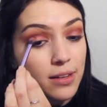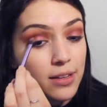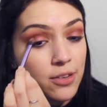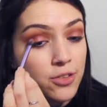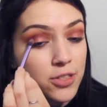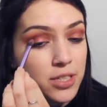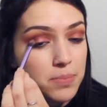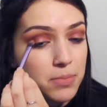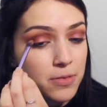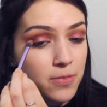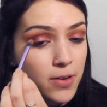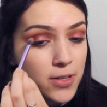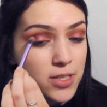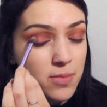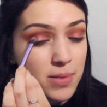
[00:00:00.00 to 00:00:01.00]
usually
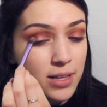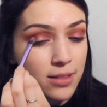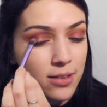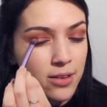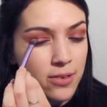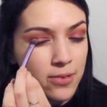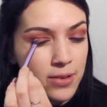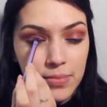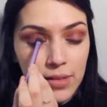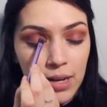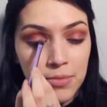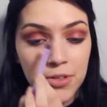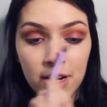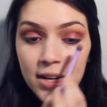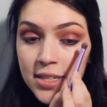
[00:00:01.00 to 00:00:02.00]
prefer to be alone. I'm
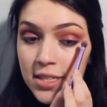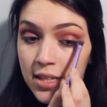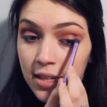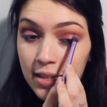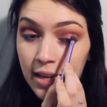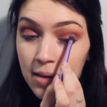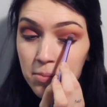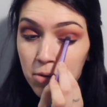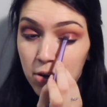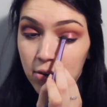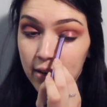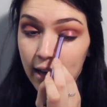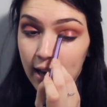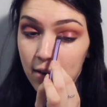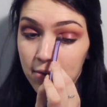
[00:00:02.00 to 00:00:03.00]
trying to get more
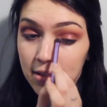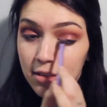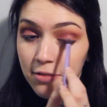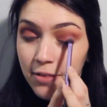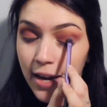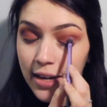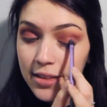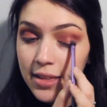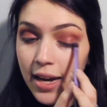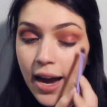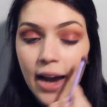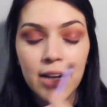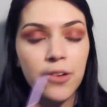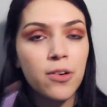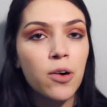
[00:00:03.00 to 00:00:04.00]
okay with the fact that
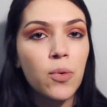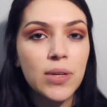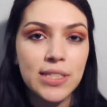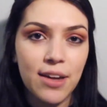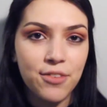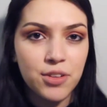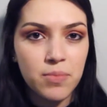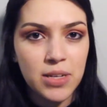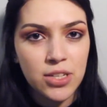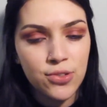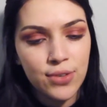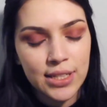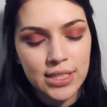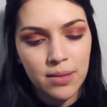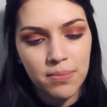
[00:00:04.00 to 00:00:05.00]
I don't always have to be
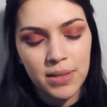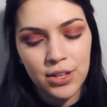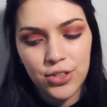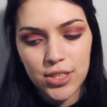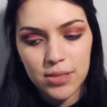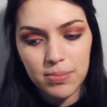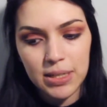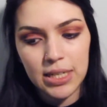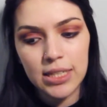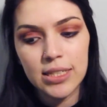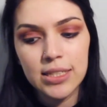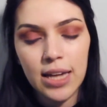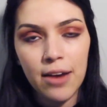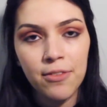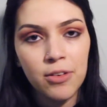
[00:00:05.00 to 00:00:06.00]
doing something just
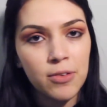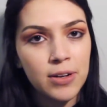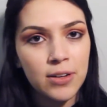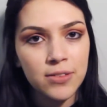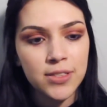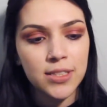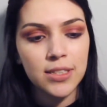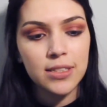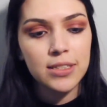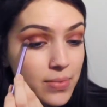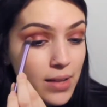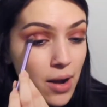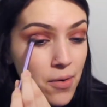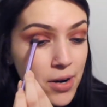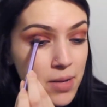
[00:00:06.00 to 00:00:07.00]
because everyone else is.
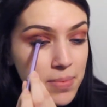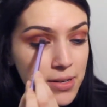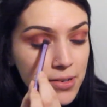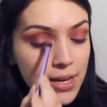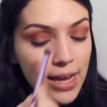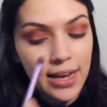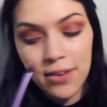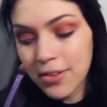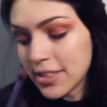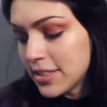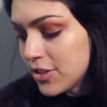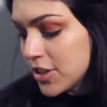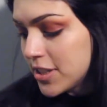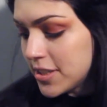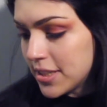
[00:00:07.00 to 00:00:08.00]
I want to be okay with
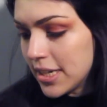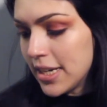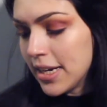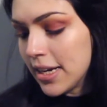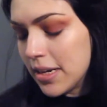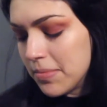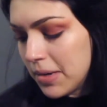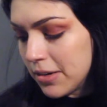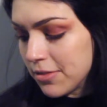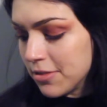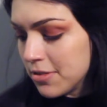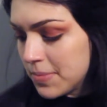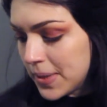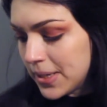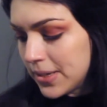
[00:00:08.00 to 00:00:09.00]
just sitting in my
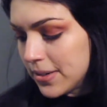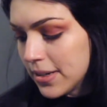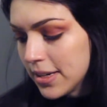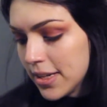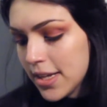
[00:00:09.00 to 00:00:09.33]
room and